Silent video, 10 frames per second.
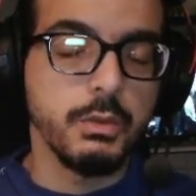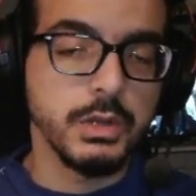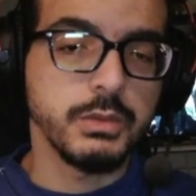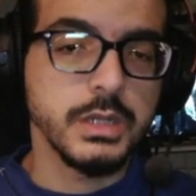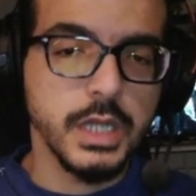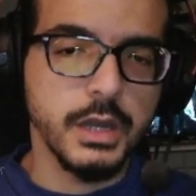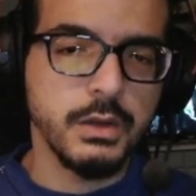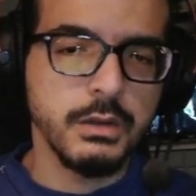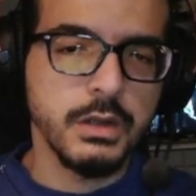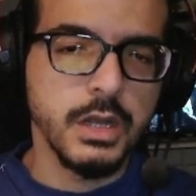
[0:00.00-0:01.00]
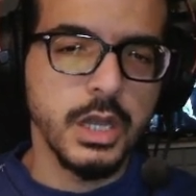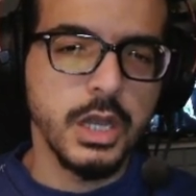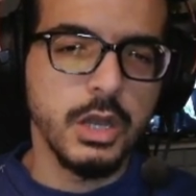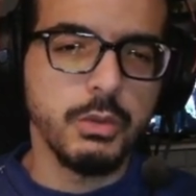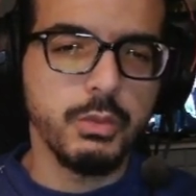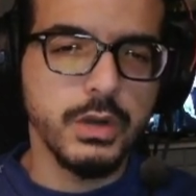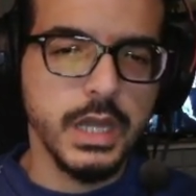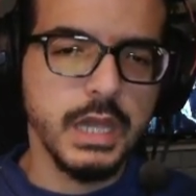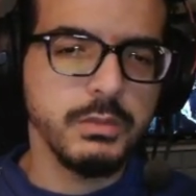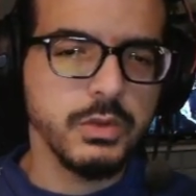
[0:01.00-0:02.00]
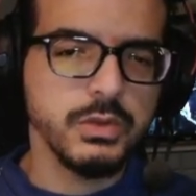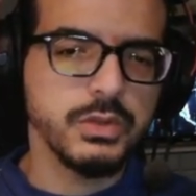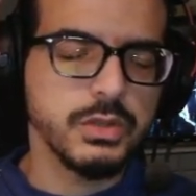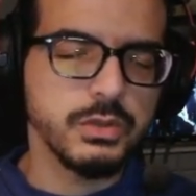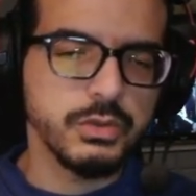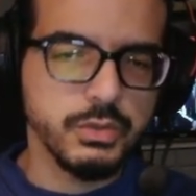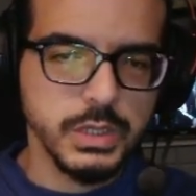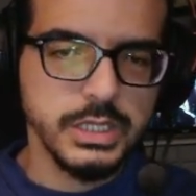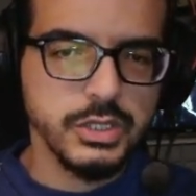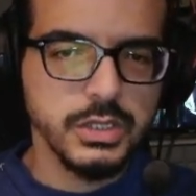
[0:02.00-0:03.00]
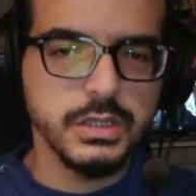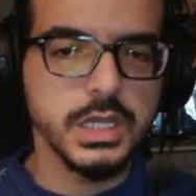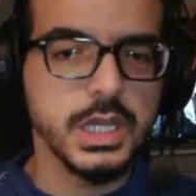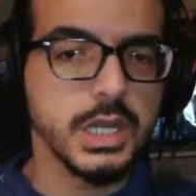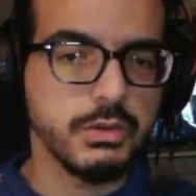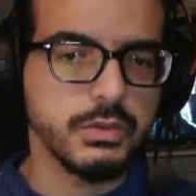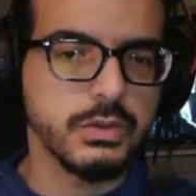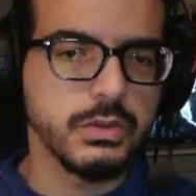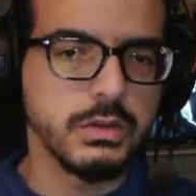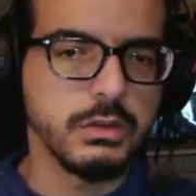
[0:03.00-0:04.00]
When we're here, we're able to switch the heroes.